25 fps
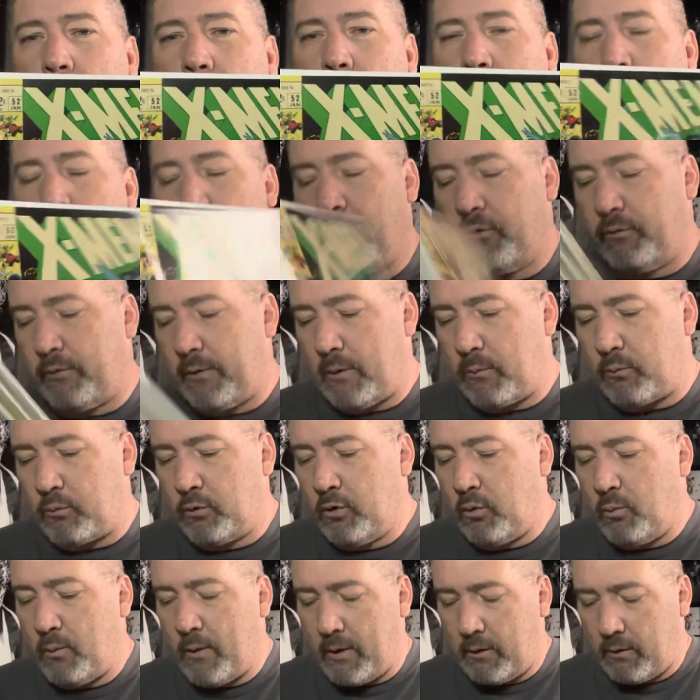They present
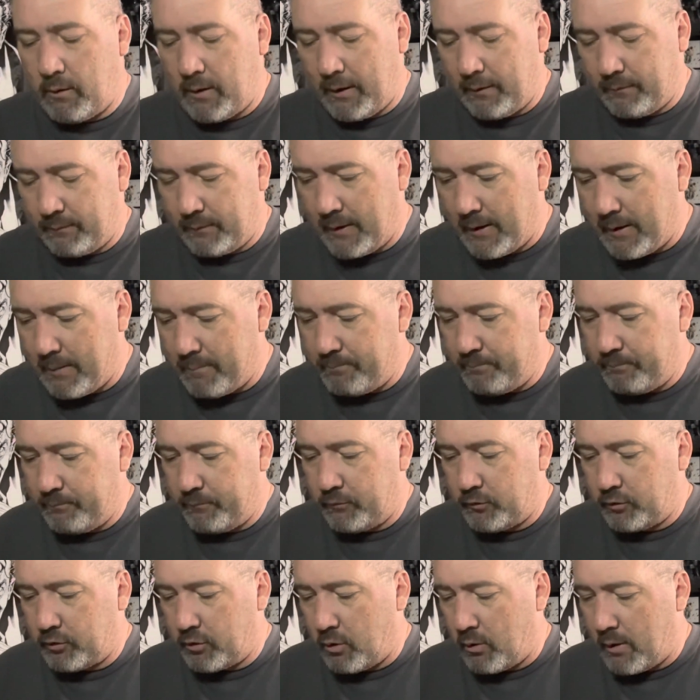real well like that.
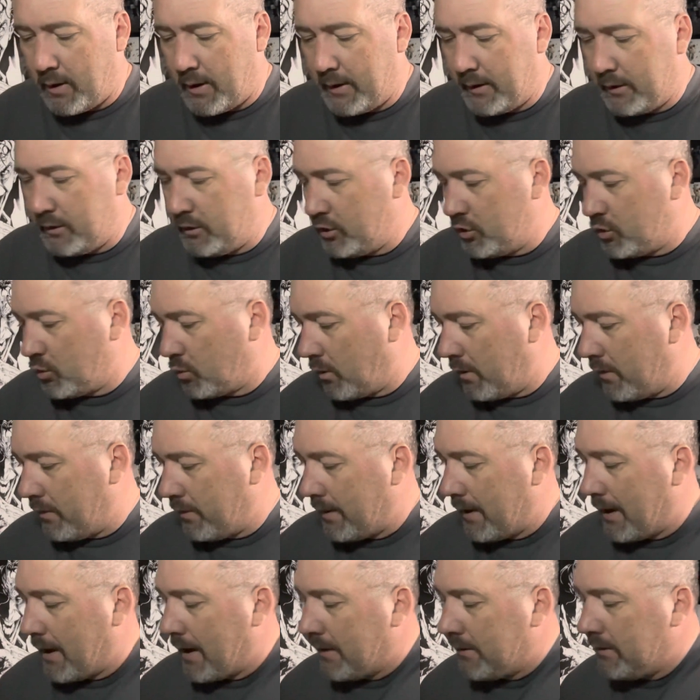So I enjoy
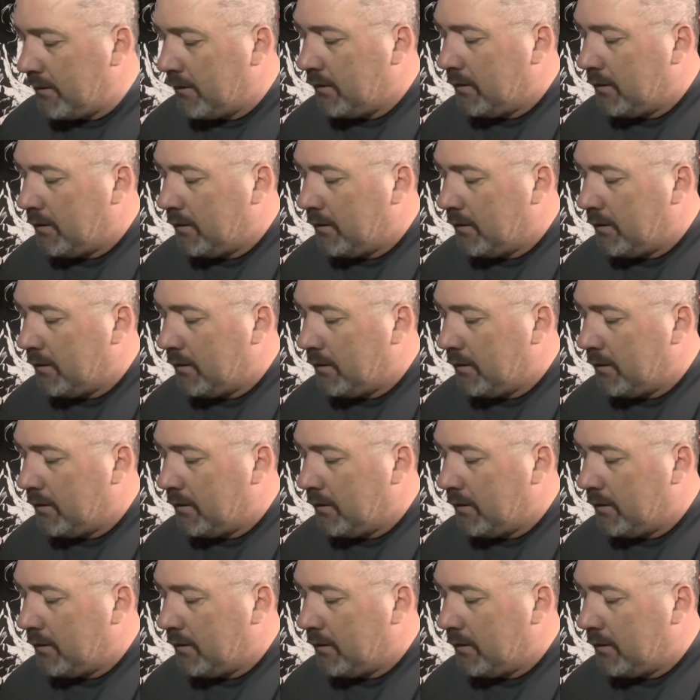that.